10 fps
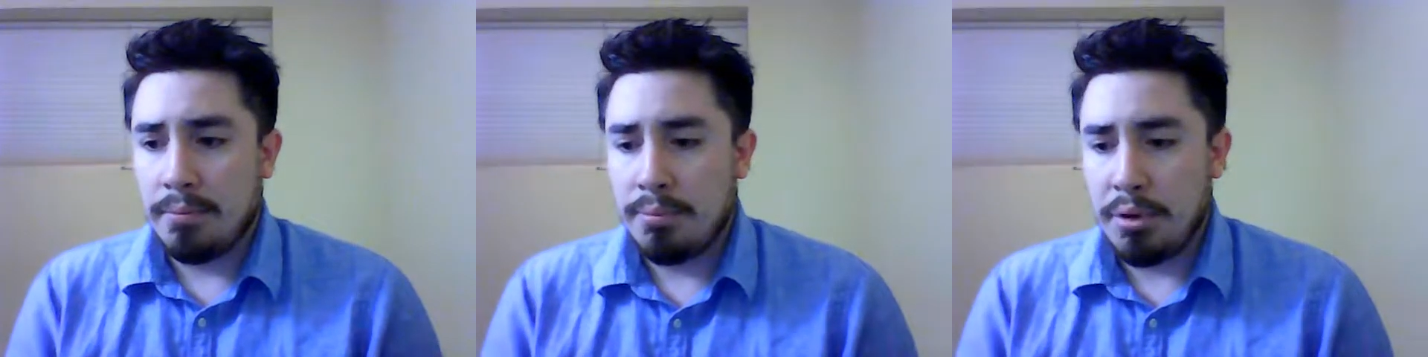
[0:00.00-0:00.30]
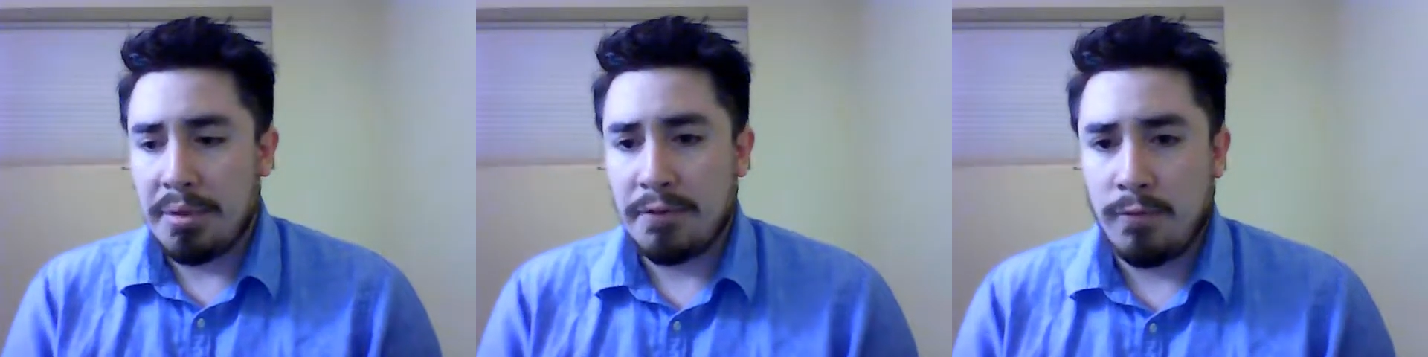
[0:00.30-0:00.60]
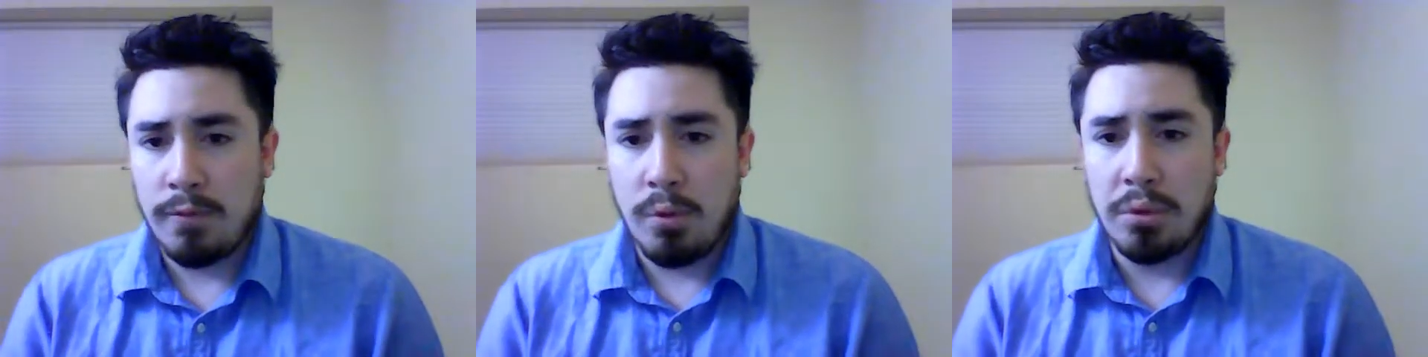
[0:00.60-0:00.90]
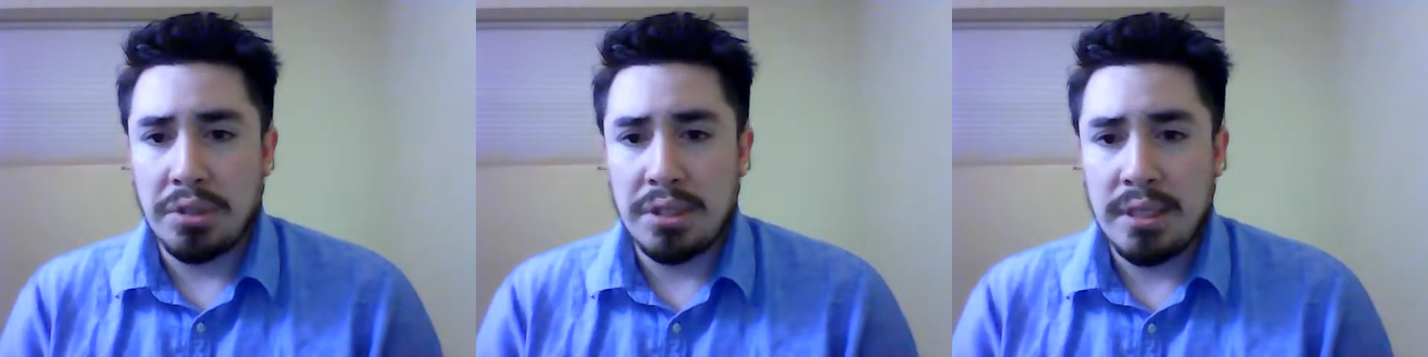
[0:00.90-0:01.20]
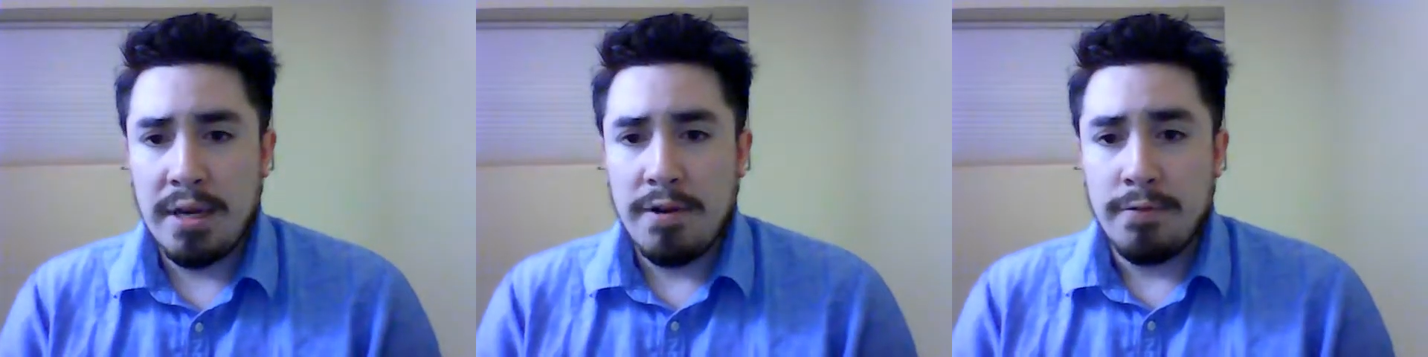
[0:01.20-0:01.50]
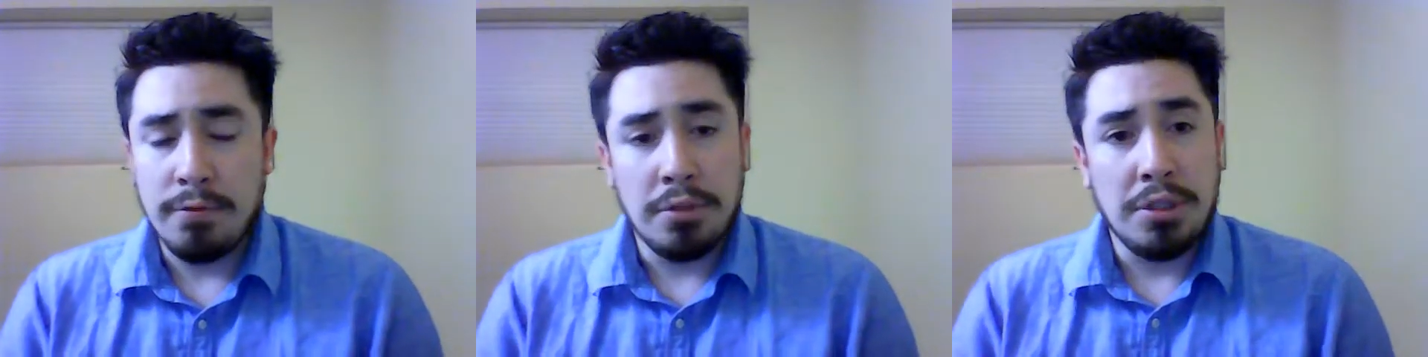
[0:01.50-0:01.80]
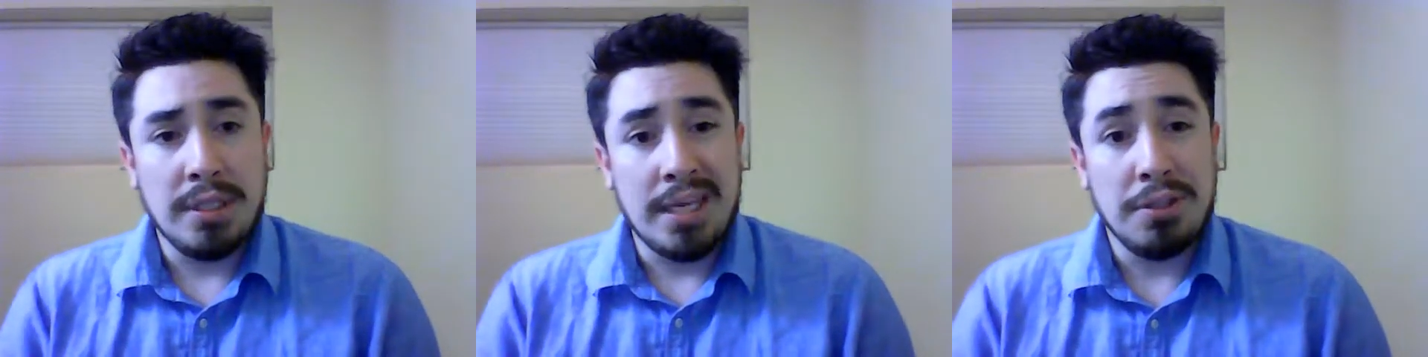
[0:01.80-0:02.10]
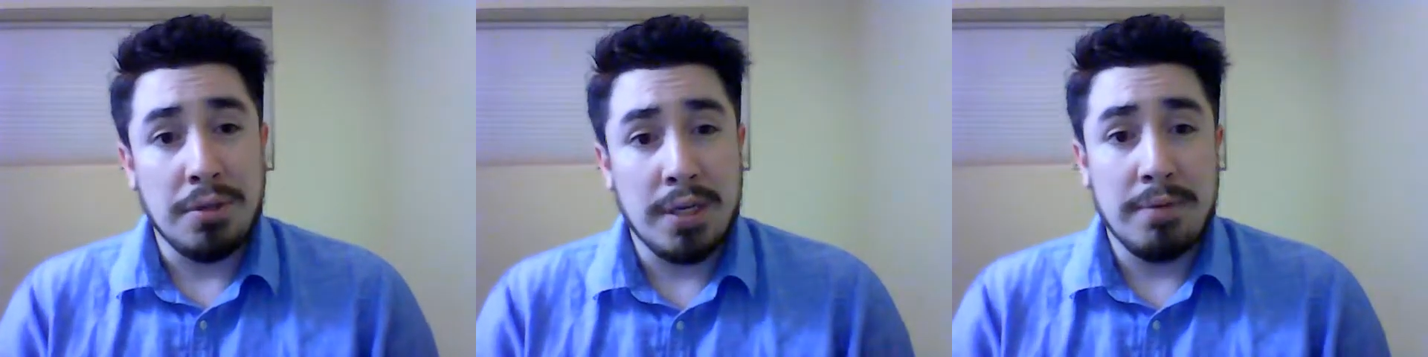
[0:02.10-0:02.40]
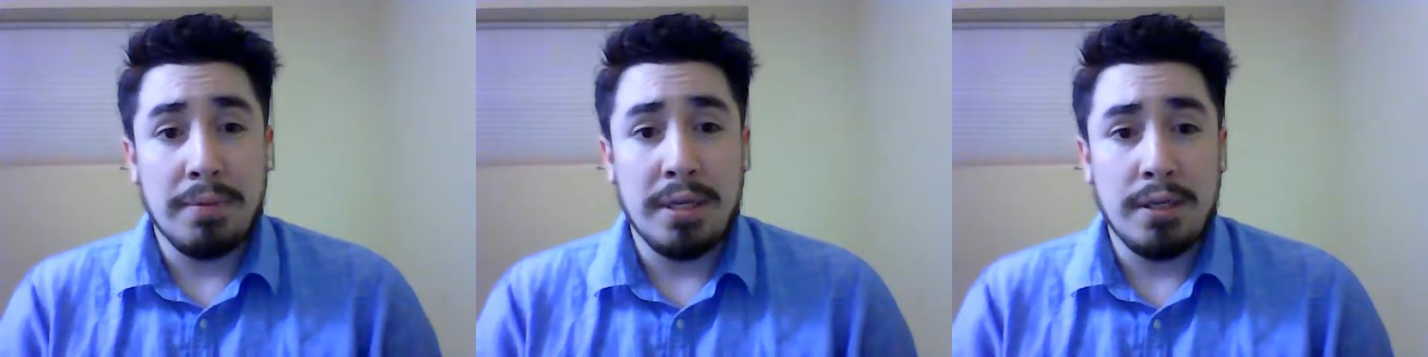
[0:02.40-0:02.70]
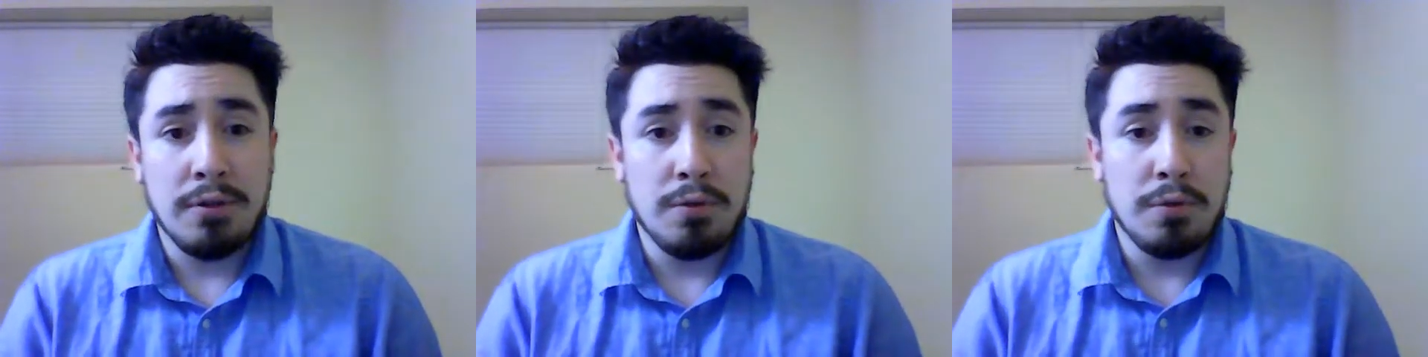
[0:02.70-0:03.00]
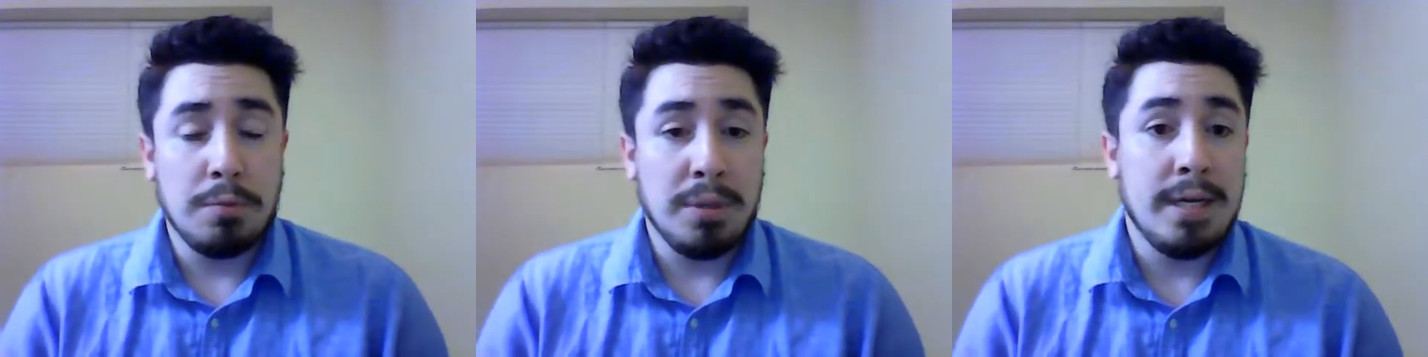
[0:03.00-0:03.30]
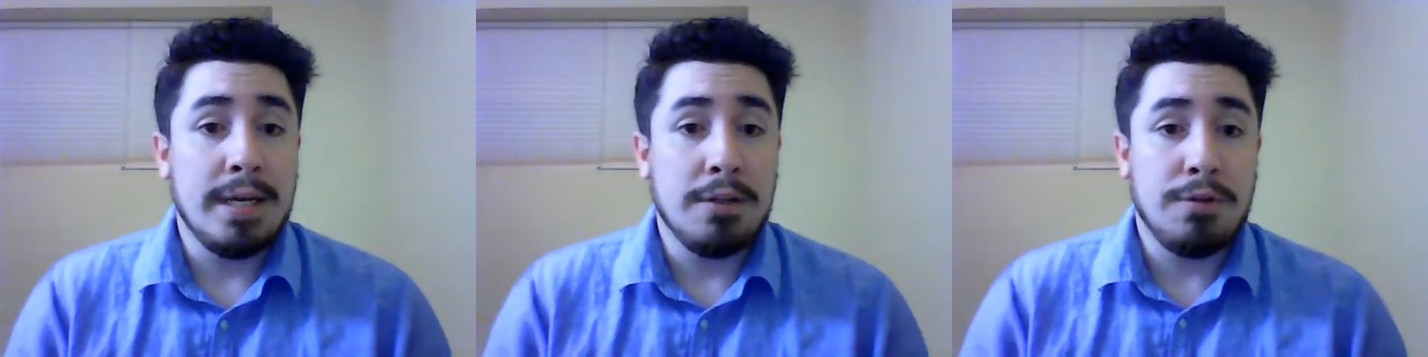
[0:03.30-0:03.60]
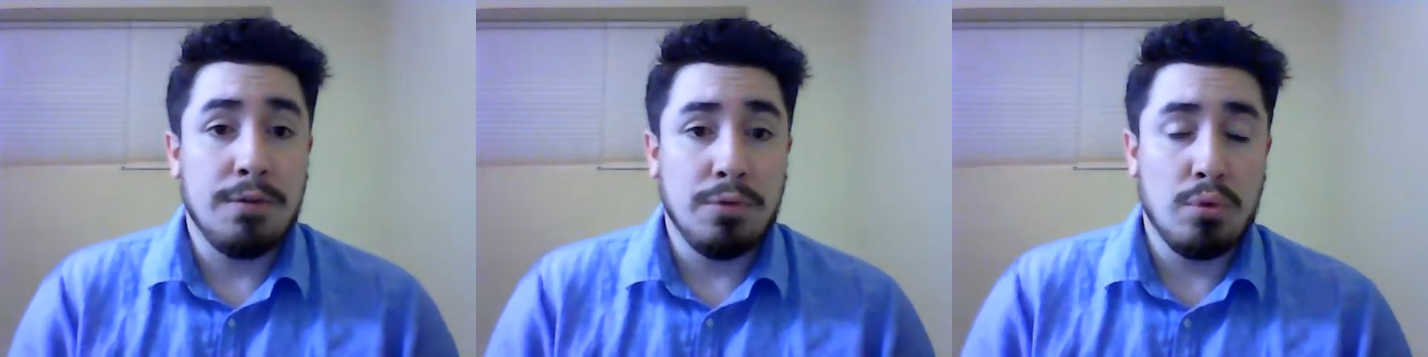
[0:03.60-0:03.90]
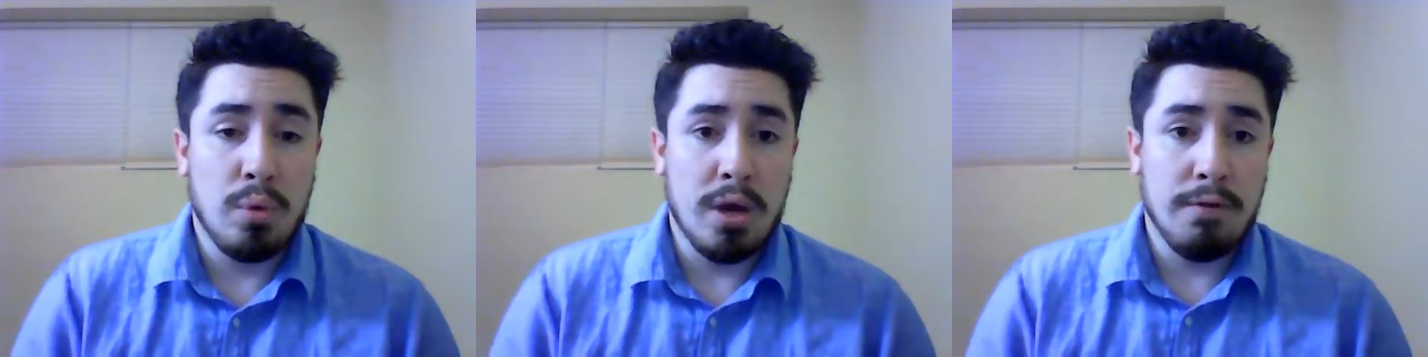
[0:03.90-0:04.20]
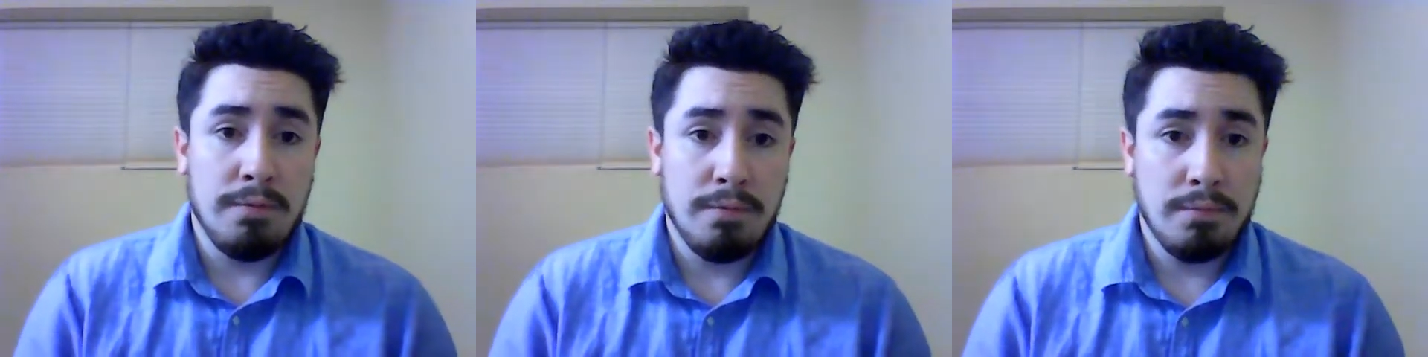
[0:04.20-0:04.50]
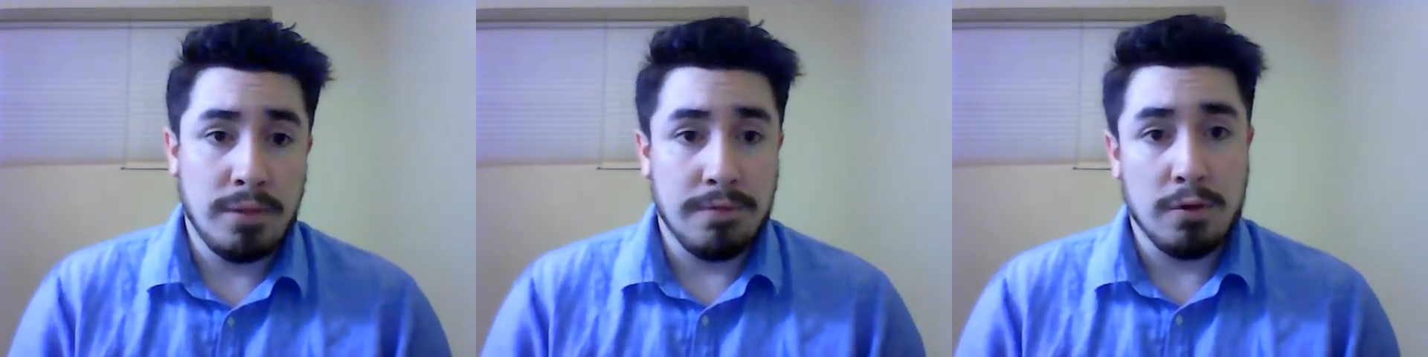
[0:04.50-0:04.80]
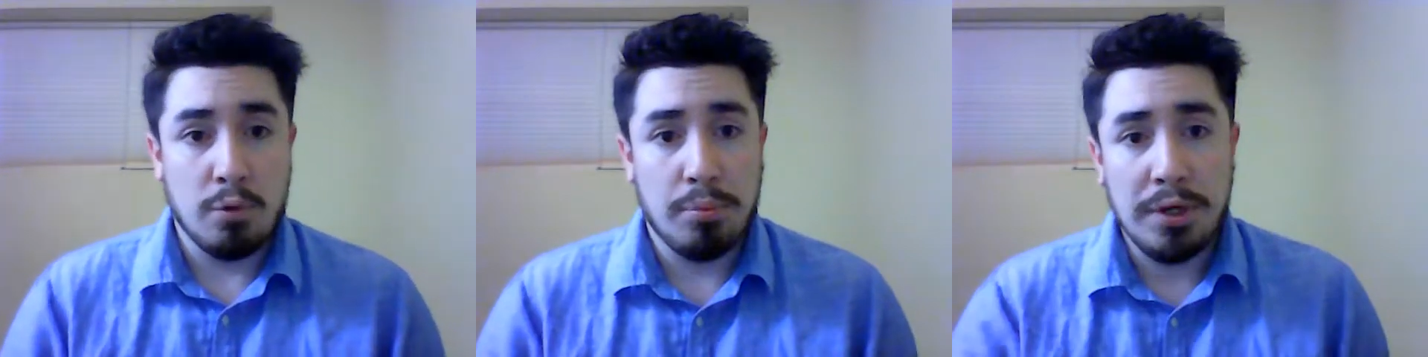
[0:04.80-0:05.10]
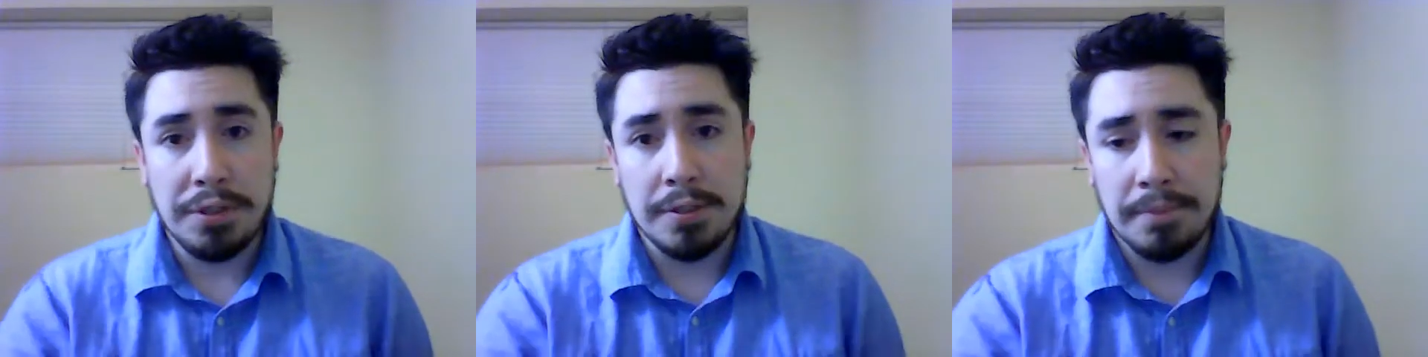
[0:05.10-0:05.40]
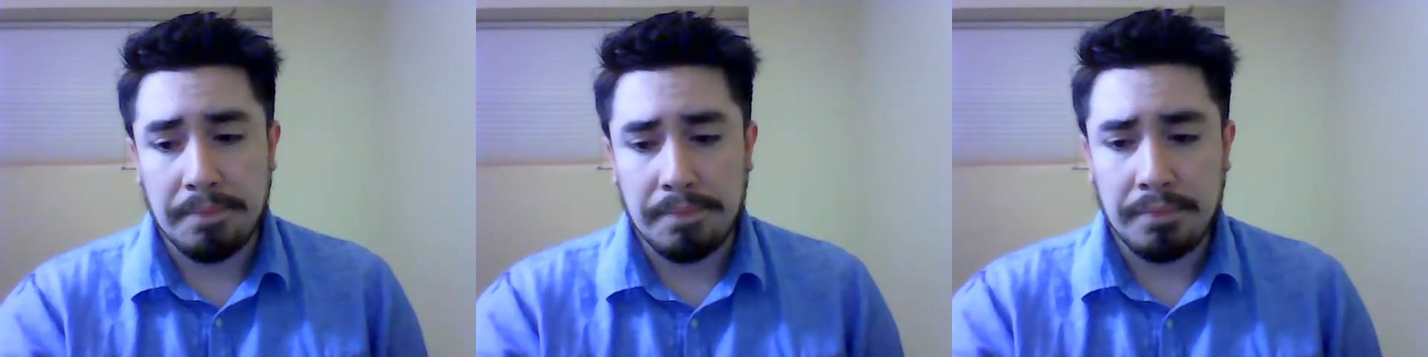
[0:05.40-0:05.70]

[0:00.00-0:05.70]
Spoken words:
pretty much forced Fuji Sanjo Company to split into 12 different corporations.